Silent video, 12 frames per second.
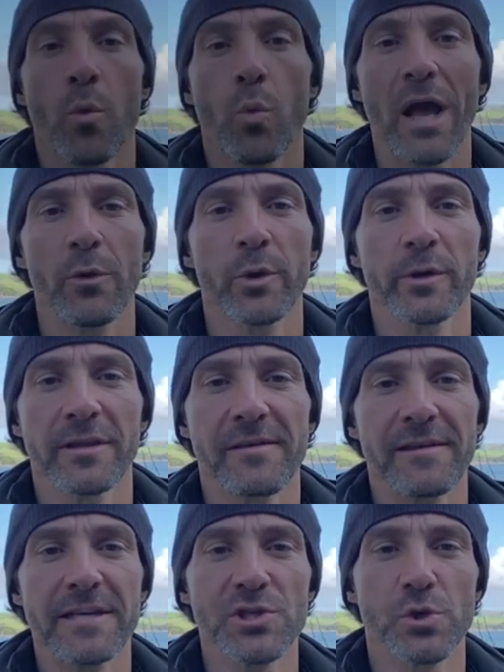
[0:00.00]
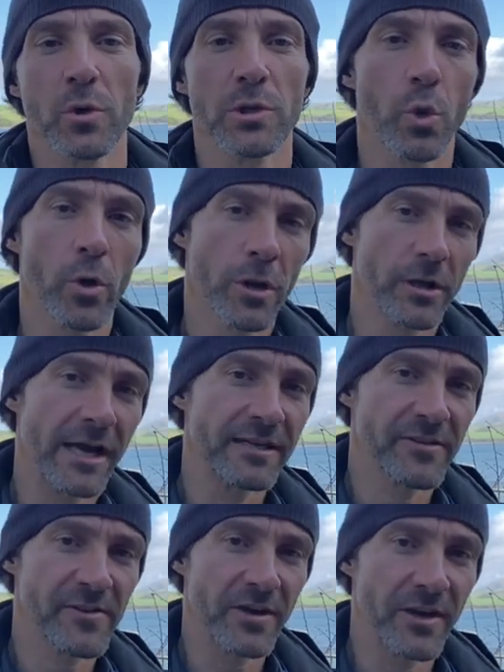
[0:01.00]
While we were in the seashore, Laura and I
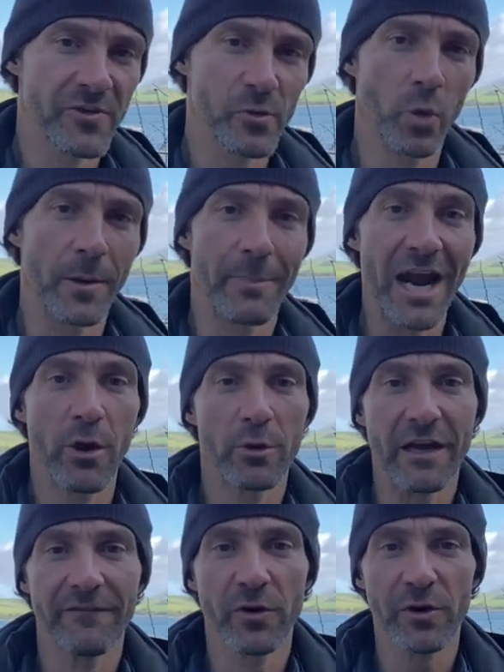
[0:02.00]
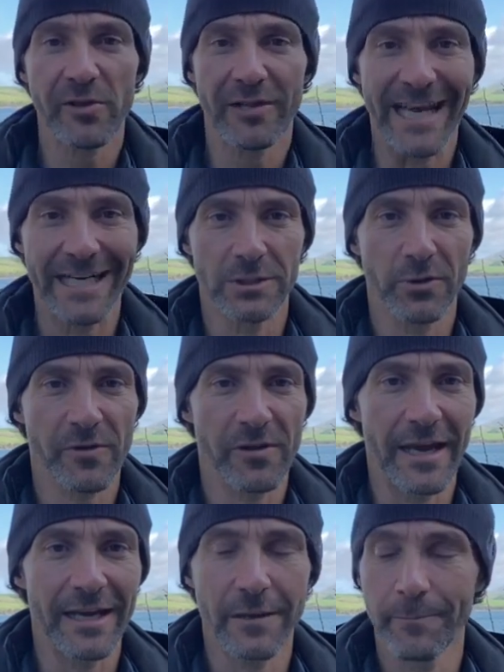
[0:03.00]
discussed what biodiverse land looks
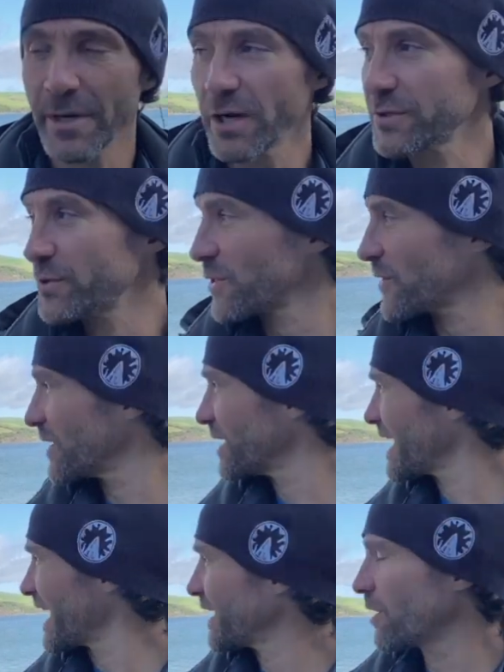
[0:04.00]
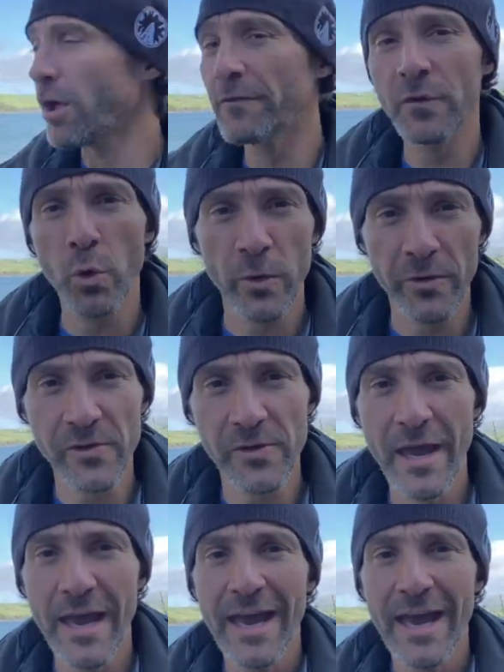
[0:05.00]
like compared to, say, a golf course.